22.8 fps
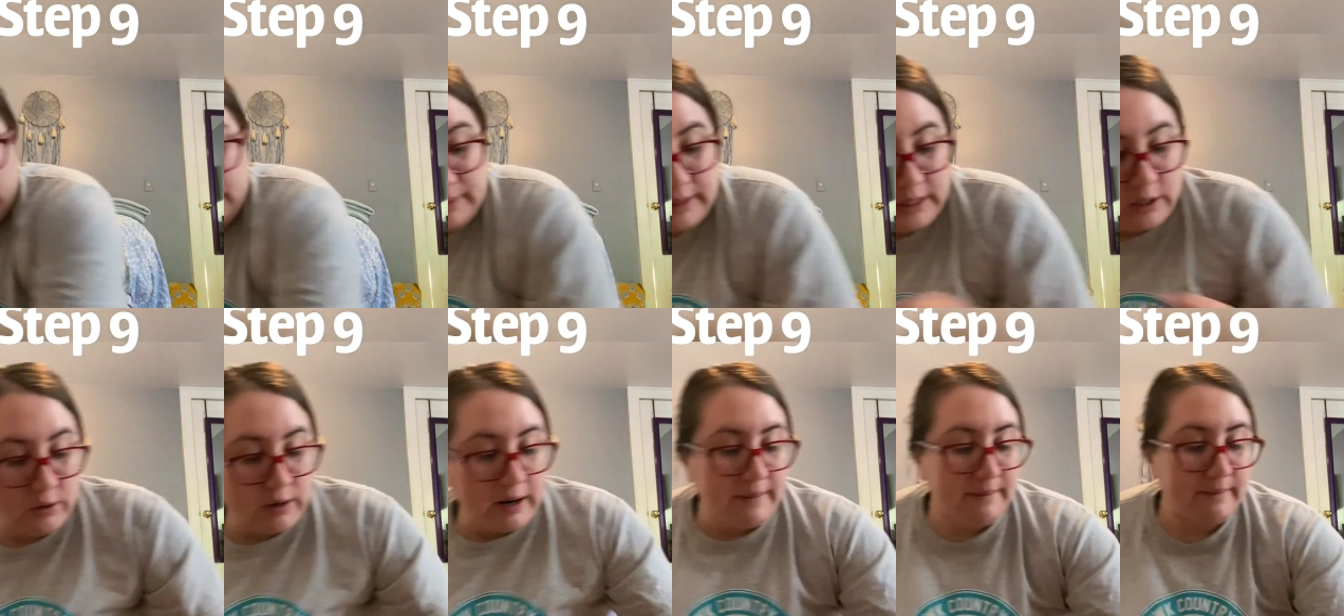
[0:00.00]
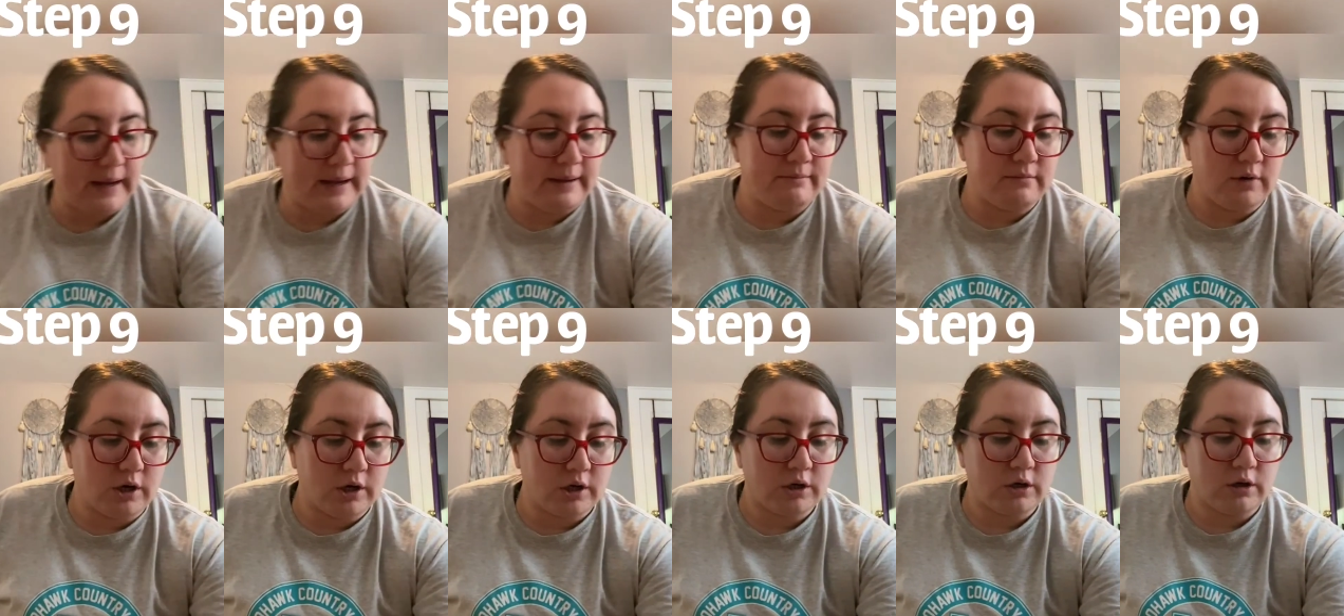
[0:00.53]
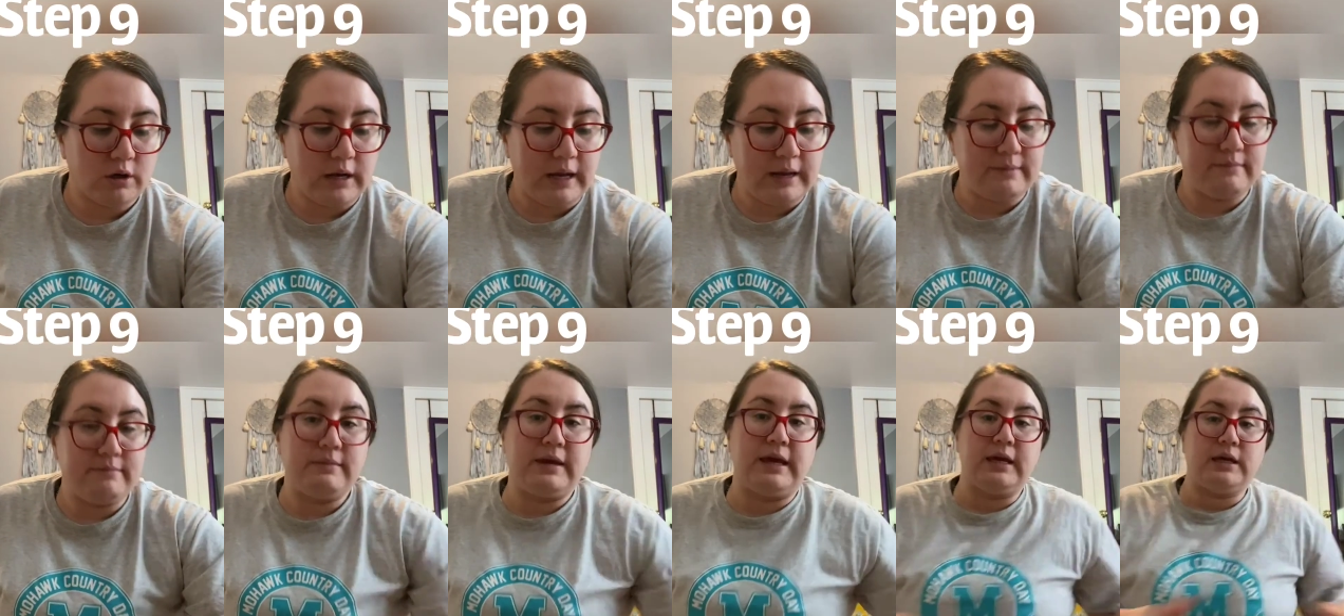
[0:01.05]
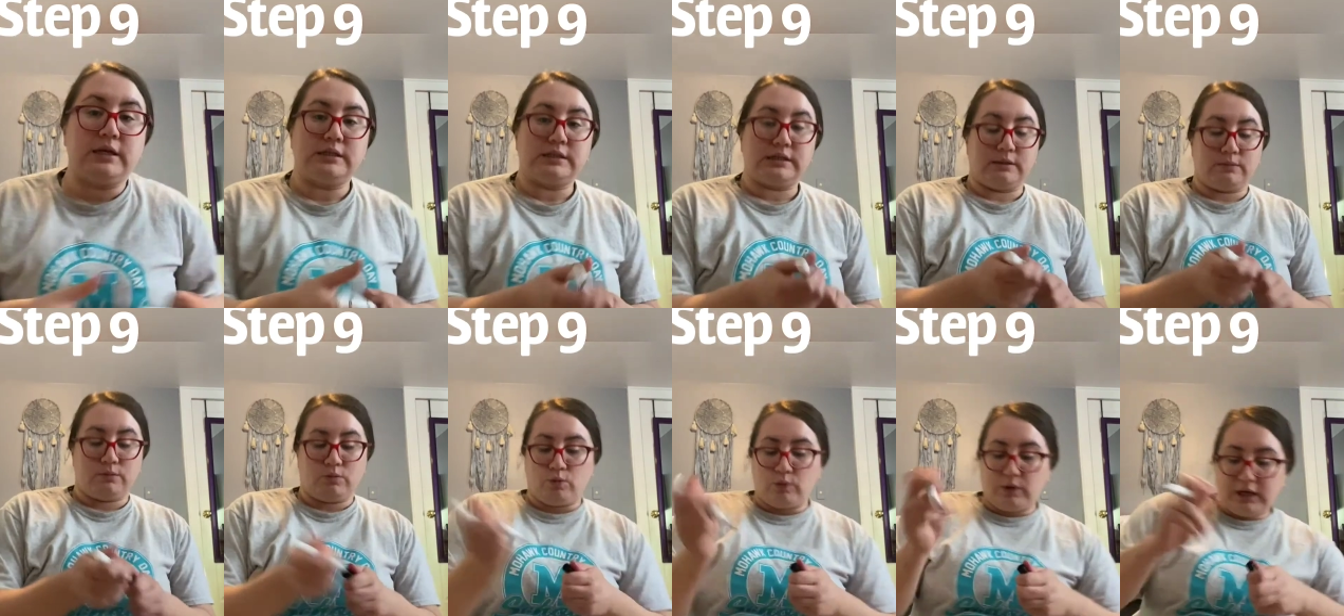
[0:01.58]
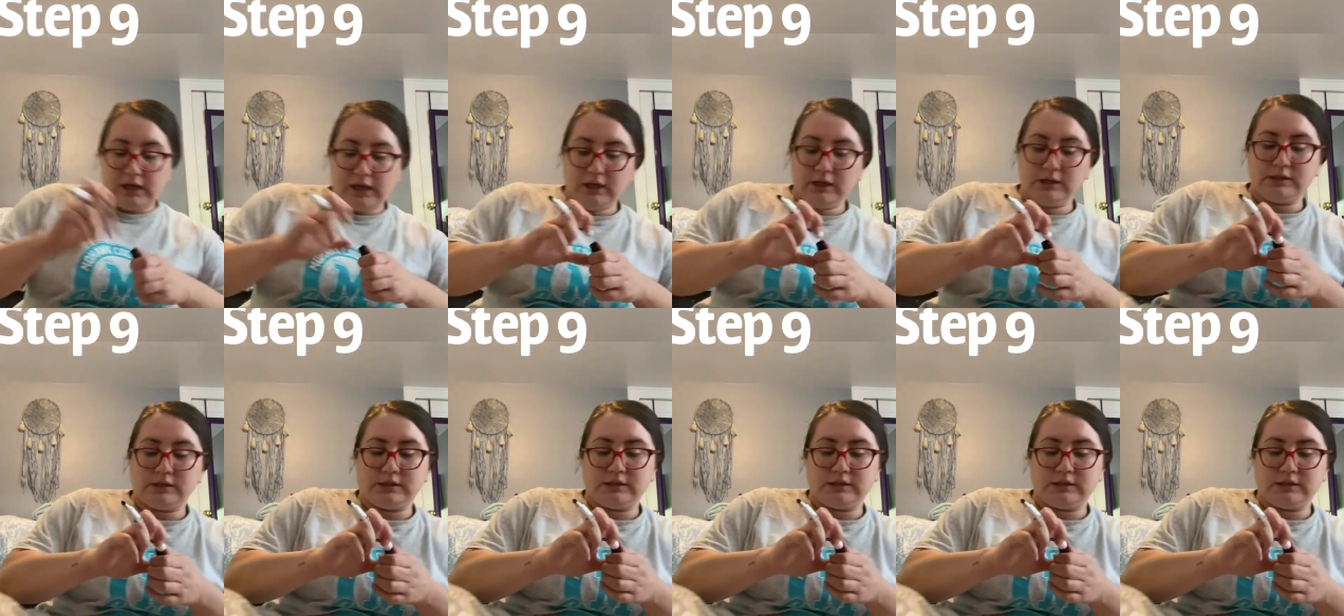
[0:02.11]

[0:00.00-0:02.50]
to grab my marker and make some wings.